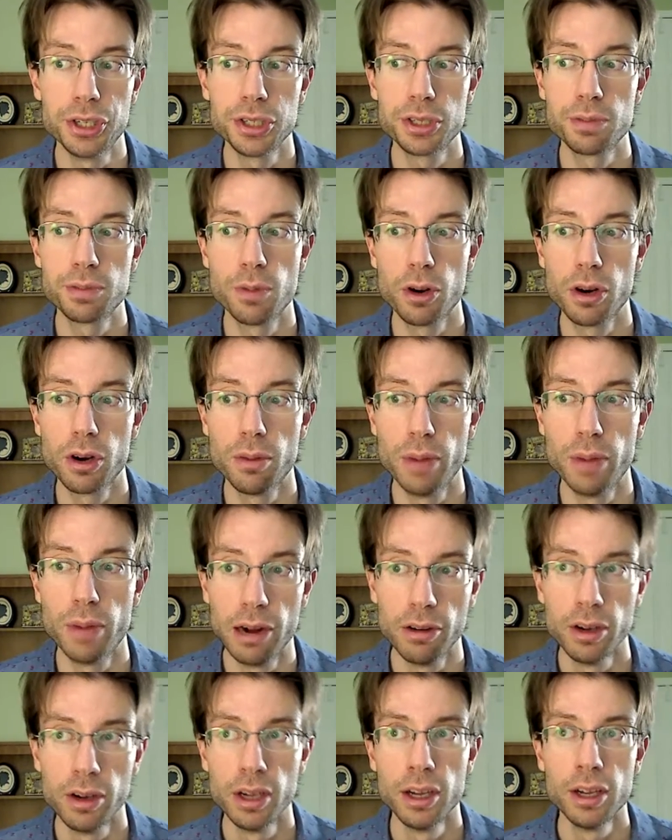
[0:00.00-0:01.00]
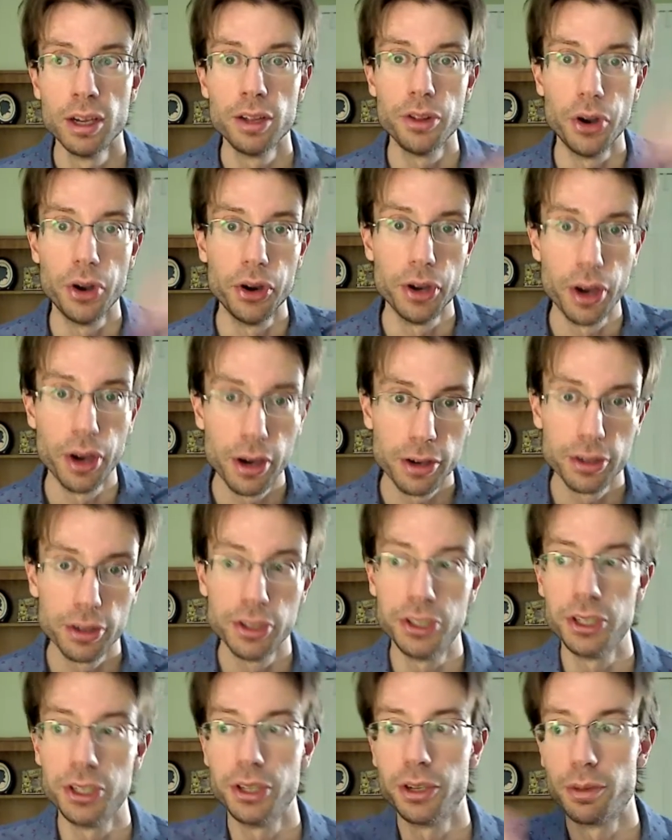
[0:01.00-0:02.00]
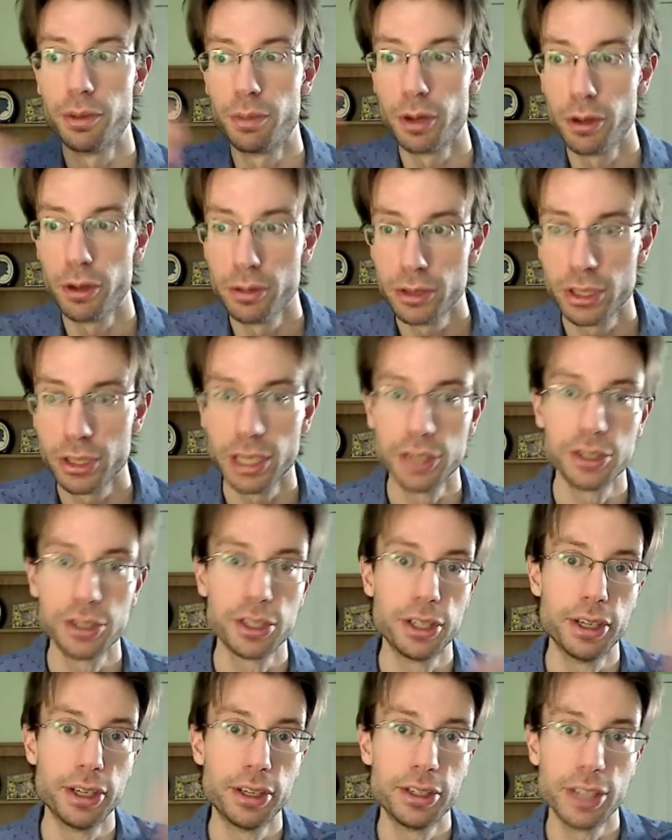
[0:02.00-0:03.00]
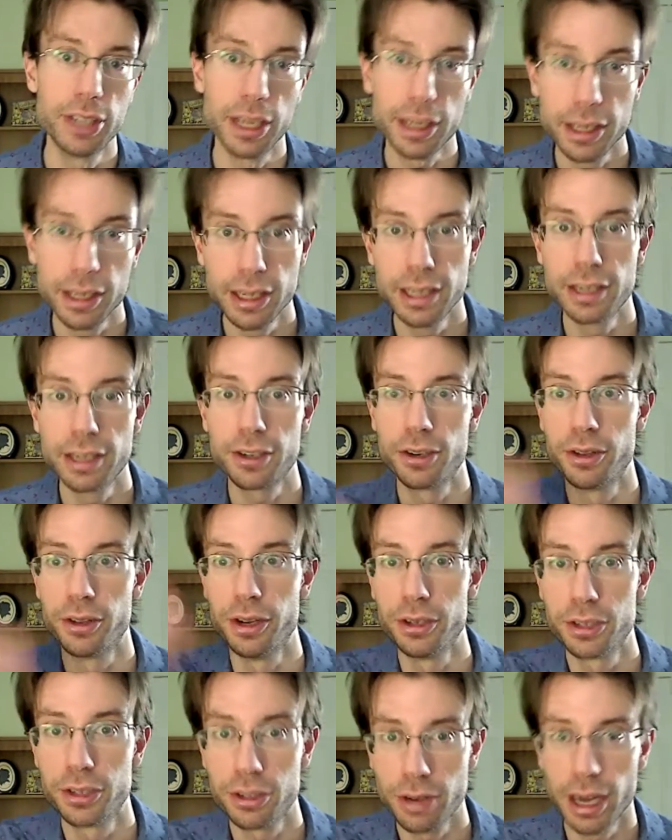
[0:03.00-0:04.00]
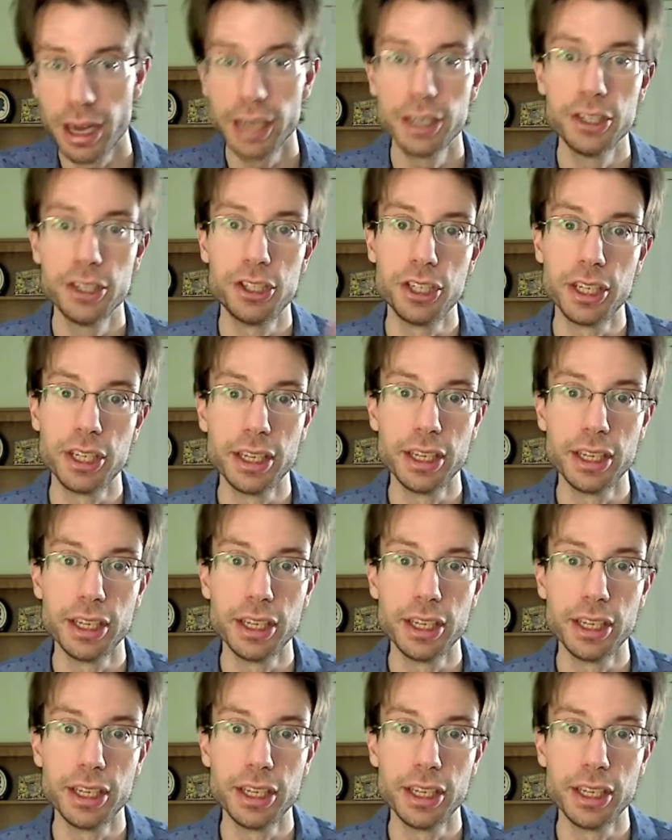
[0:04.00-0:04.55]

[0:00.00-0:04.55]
It's more about their knowledge and their process and their technique or their strategy.